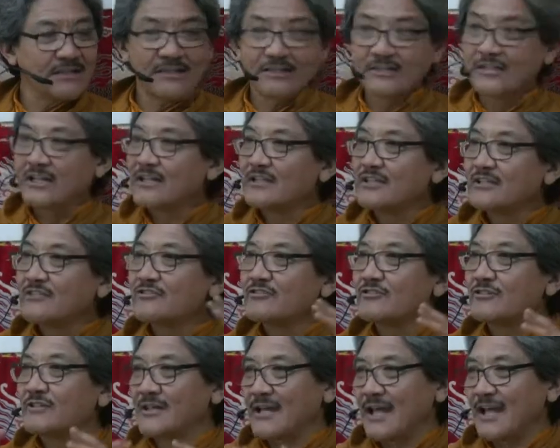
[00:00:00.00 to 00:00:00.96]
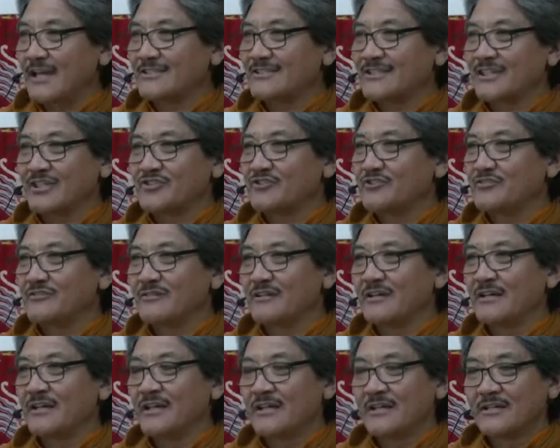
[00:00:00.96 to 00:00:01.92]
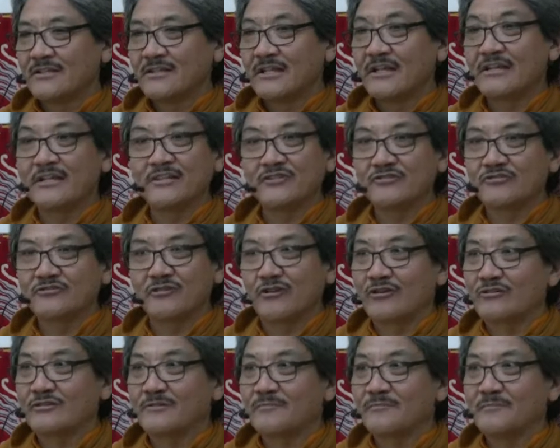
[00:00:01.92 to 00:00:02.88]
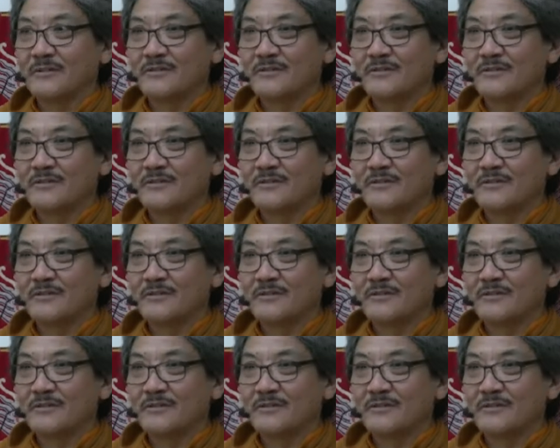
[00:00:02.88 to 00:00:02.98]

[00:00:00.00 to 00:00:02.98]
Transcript: That is relaxation. That is not a